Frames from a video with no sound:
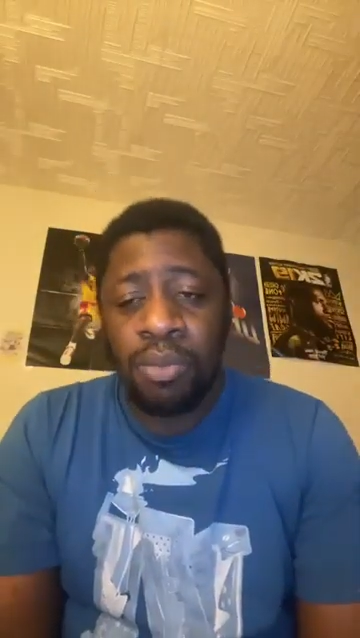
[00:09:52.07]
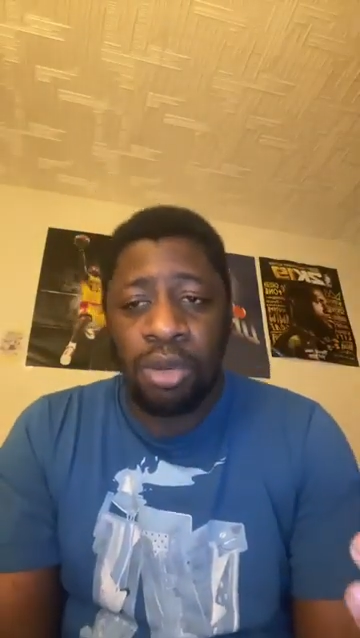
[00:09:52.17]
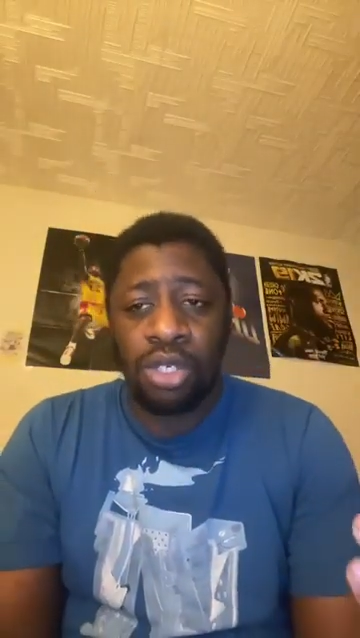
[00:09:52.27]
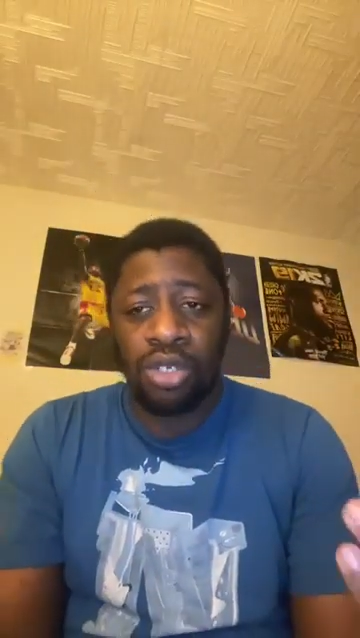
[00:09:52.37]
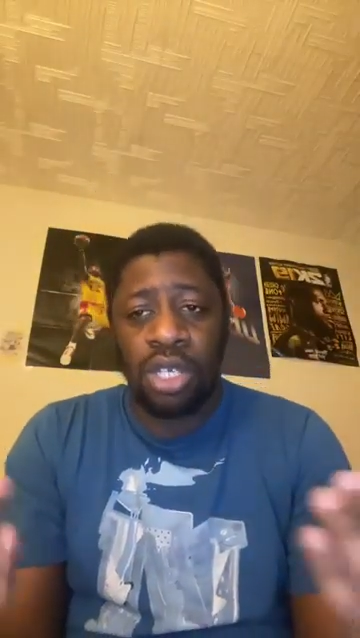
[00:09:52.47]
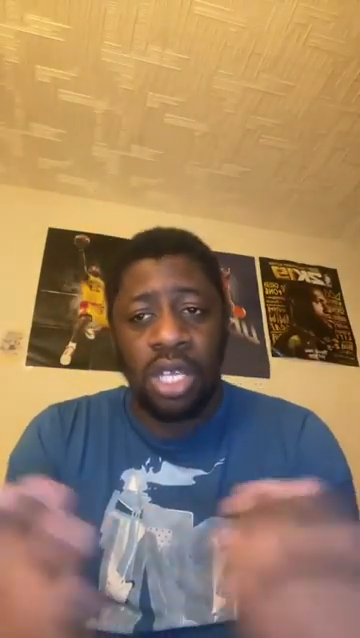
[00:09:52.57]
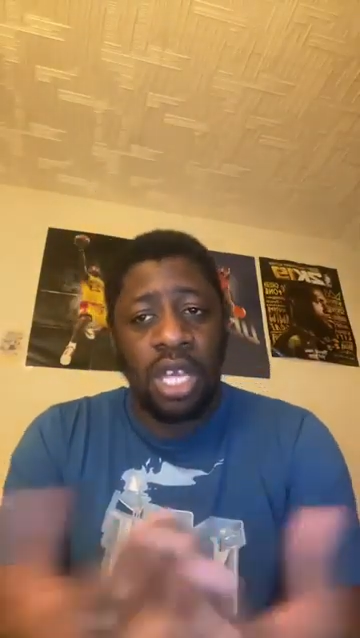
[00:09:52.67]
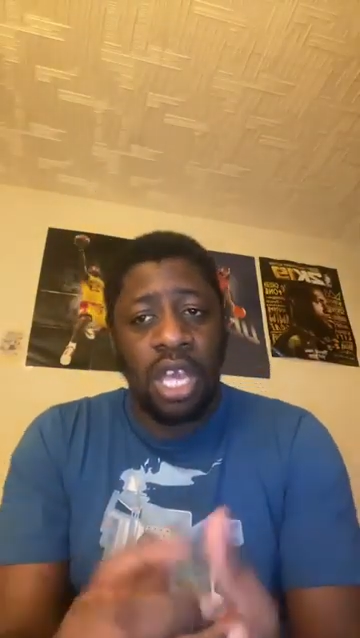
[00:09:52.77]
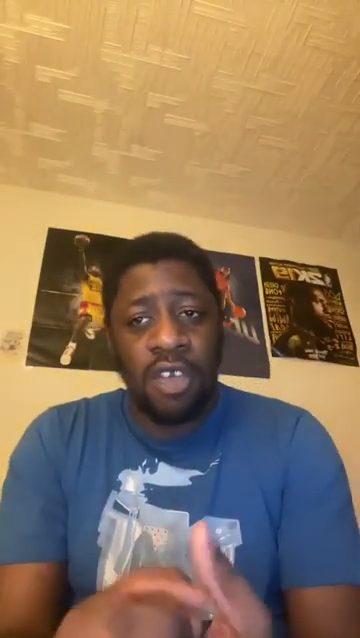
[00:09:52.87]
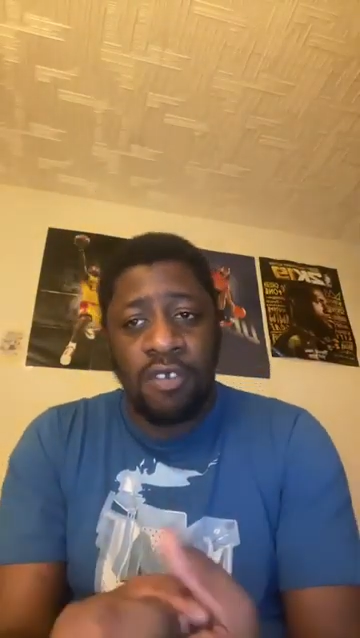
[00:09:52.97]

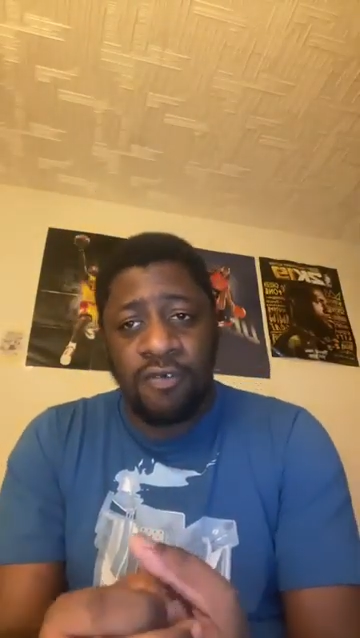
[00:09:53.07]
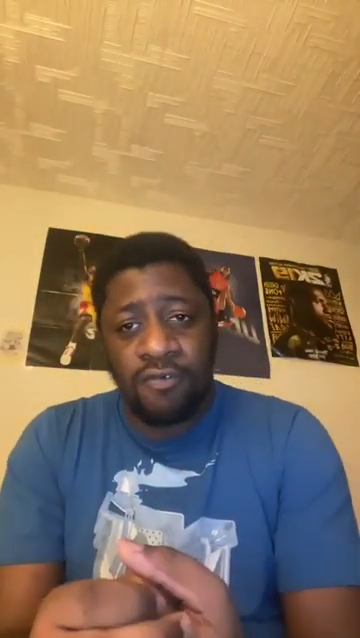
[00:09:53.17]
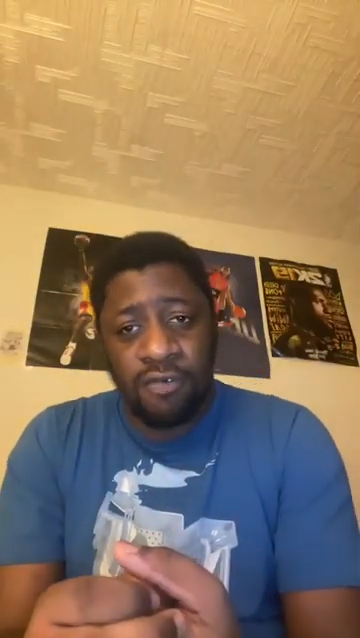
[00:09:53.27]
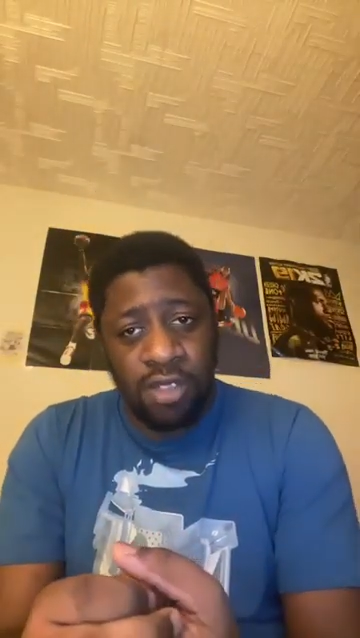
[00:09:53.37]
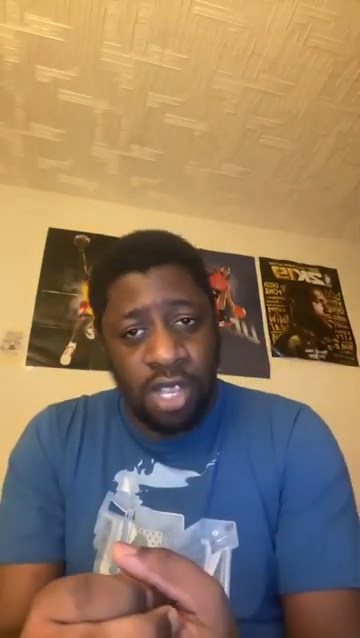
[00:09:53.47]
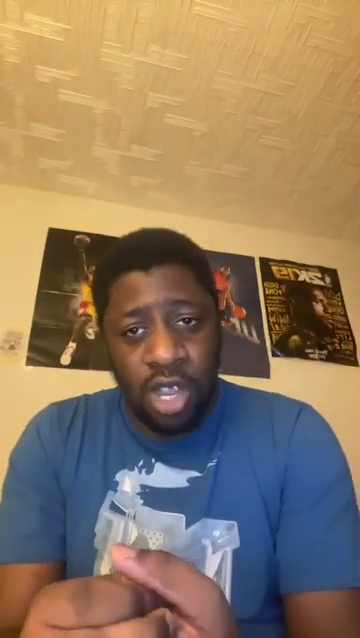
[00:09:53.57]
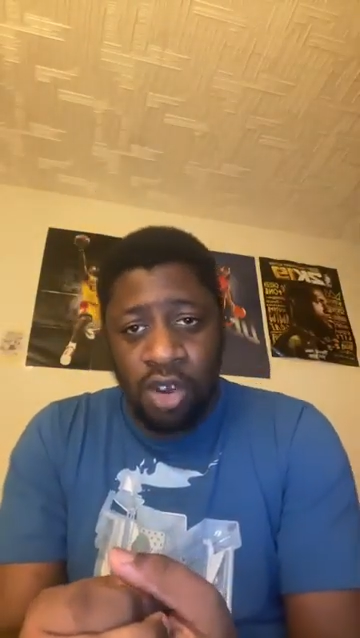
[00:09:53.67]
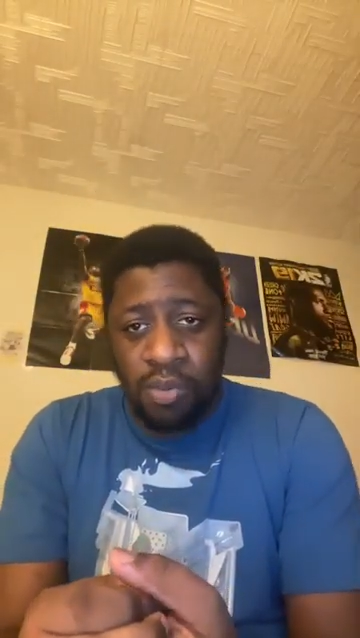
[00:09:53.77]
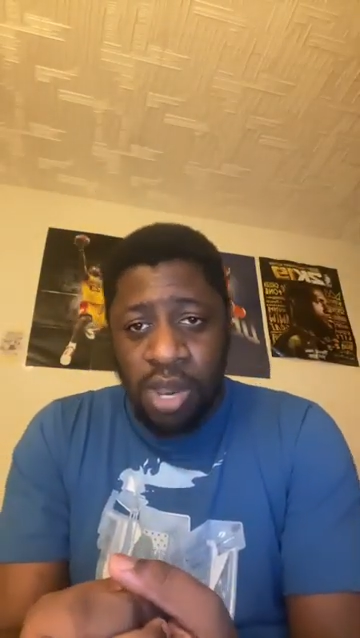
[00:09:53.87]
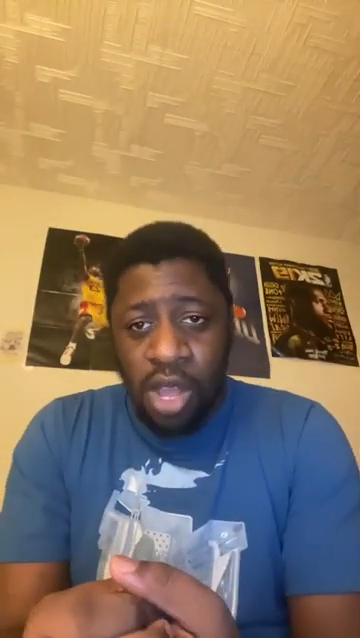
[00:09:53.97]
personally, if they're
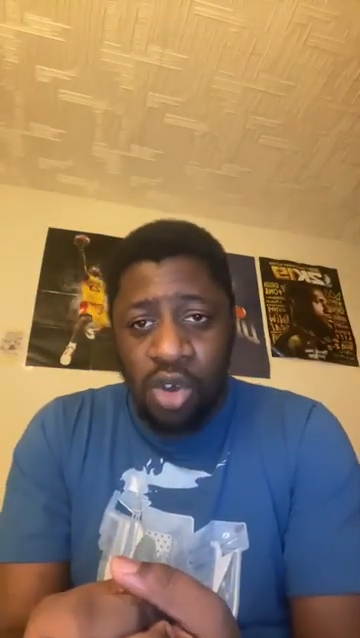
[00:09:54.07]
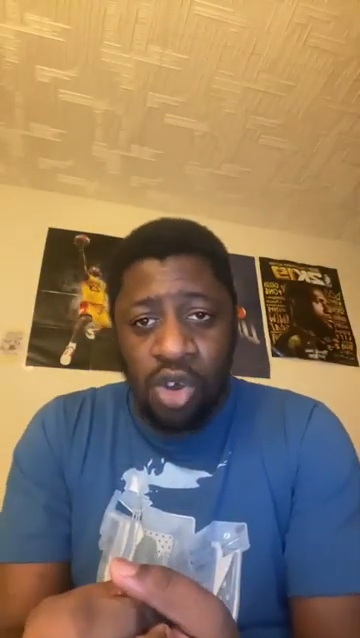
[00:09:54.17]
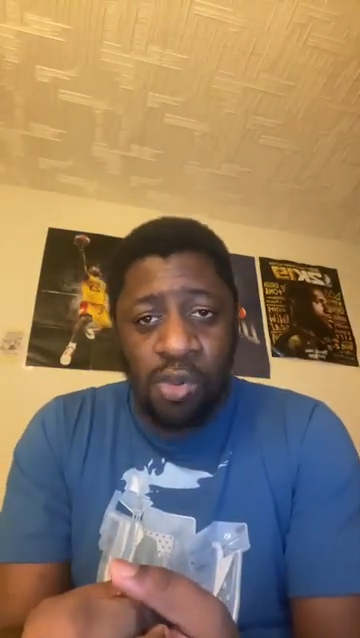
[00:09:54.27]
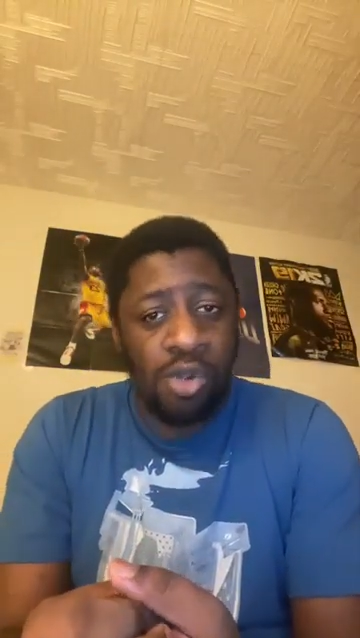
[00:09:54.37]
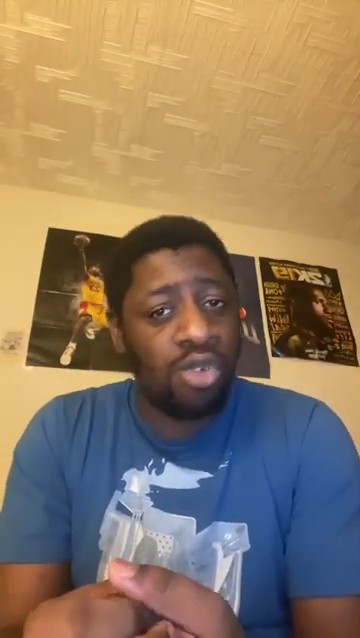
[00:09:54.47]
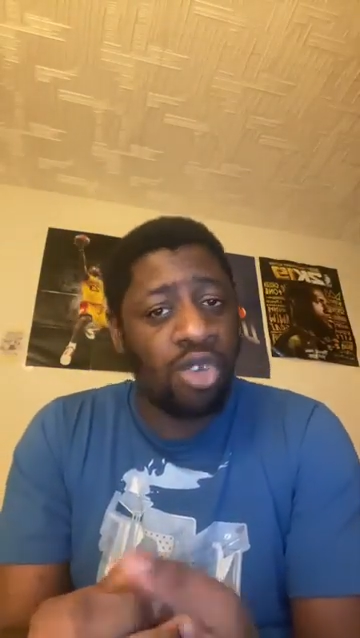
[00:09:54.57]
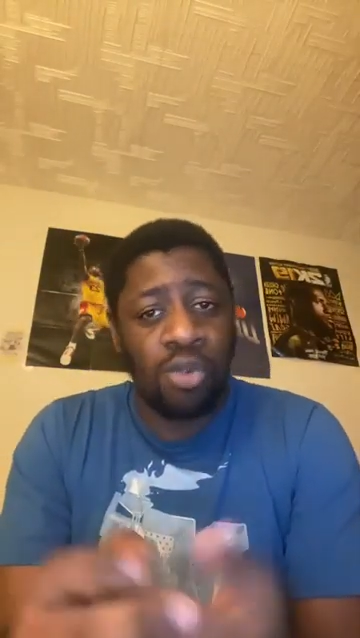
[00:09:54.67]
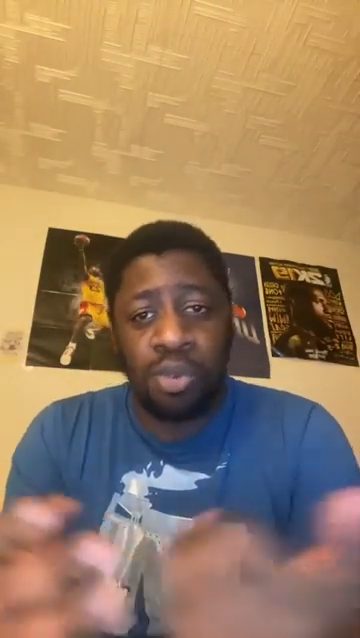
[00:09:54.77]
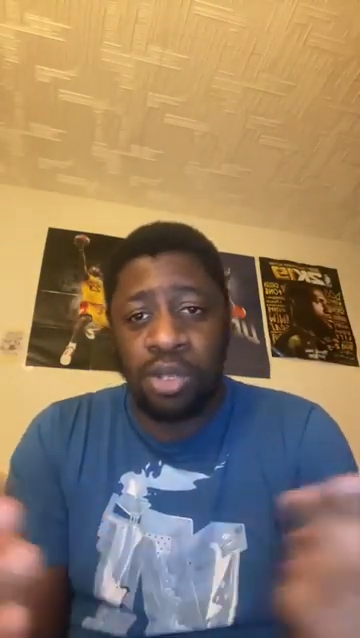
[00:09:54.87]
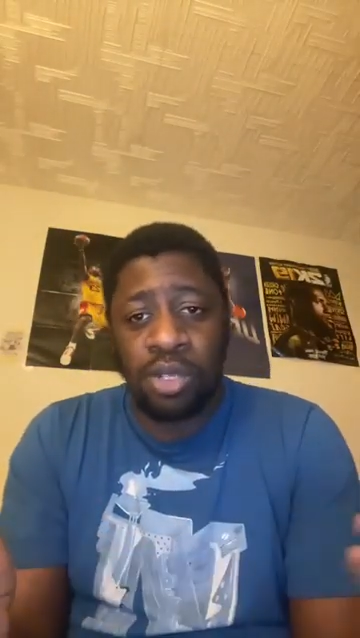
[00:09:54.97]
going to play at home or they're
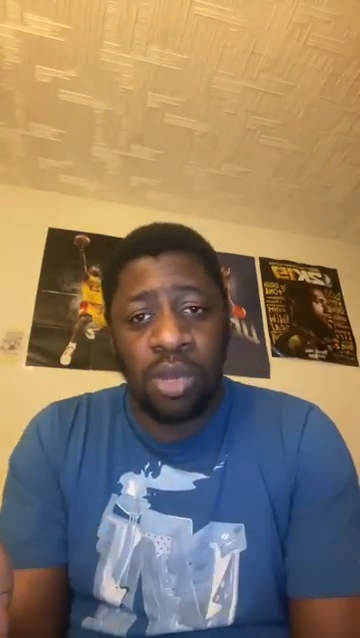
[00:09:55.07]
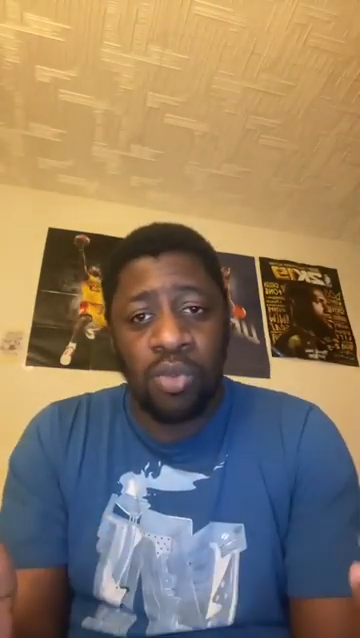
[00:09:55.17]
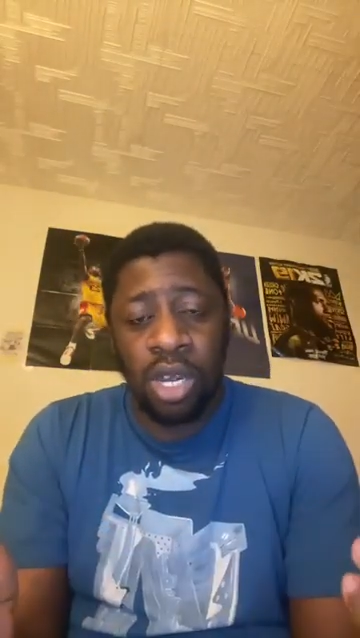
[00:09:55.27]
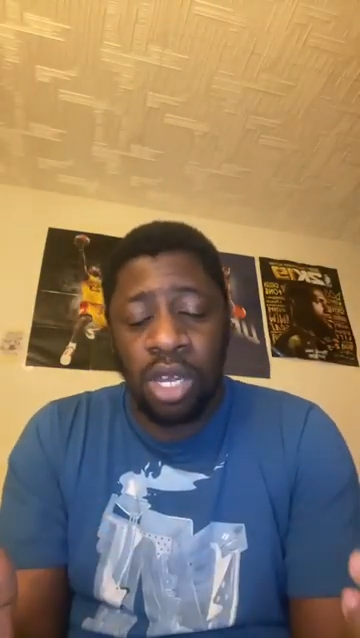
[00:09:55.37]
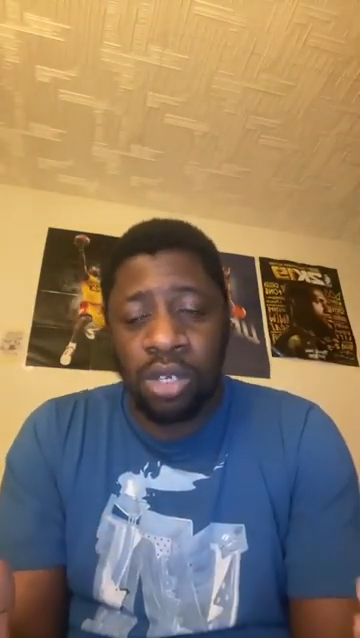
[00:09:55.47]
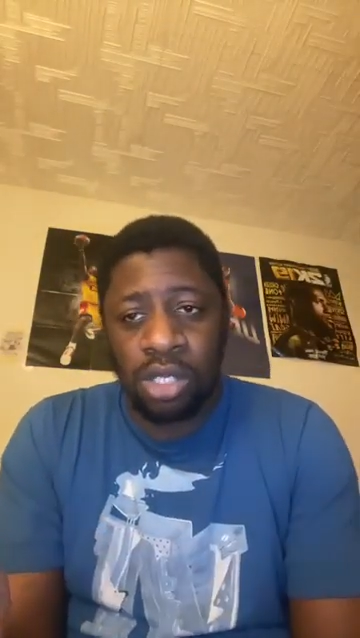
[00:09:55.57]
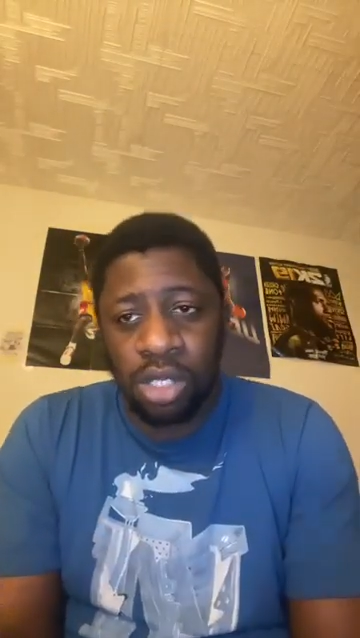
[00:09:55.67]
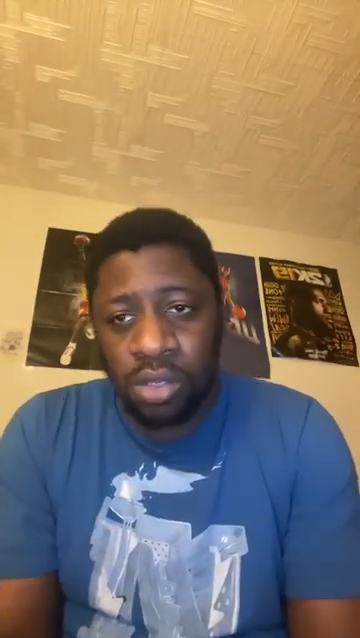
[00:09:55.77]
going to play somewhere else.